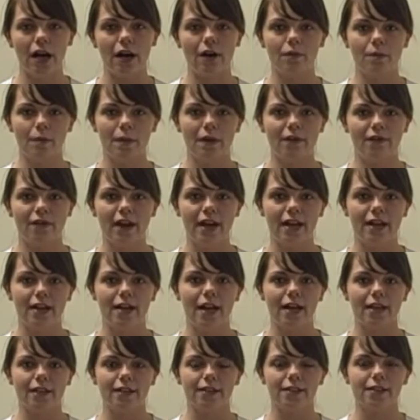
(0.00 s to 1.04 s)
out my
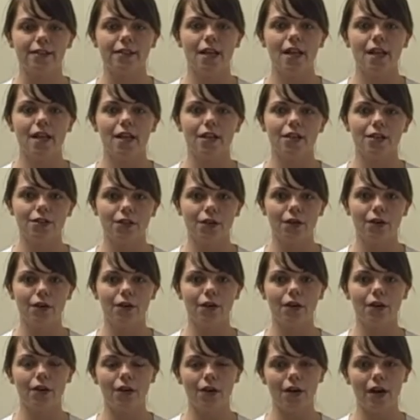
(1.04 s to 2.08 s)
finance,
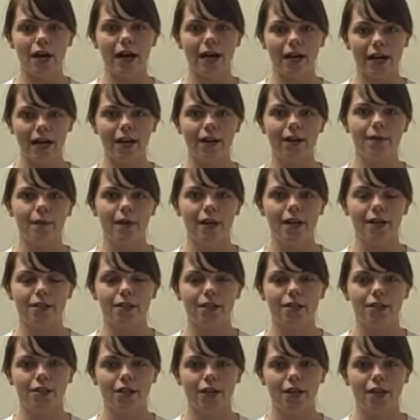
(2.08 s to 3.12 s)
so I cannot wait
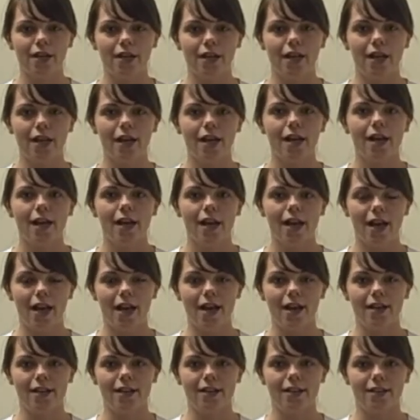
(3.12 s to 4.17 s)
to join it
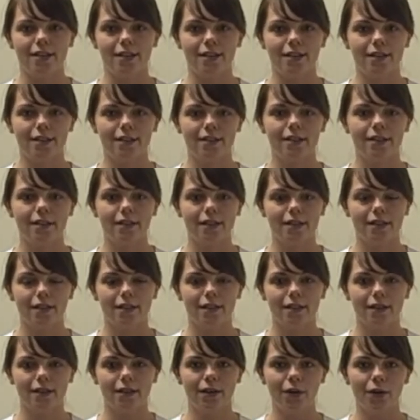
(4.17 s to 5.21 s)
and
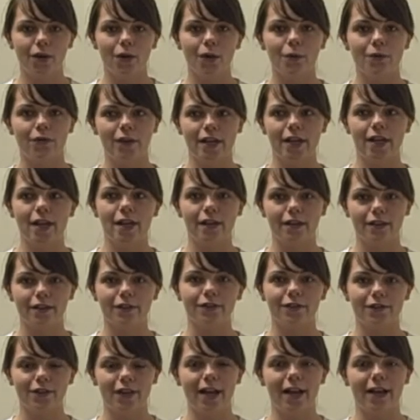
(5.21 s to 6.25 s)
hopefully it'll
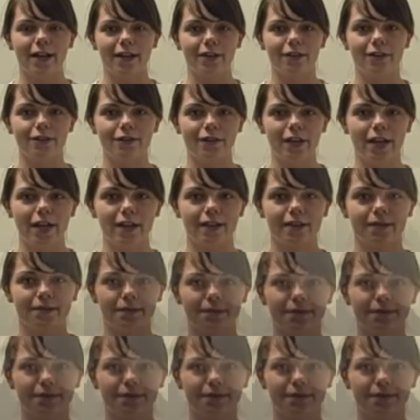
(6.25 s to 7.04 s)
fly over.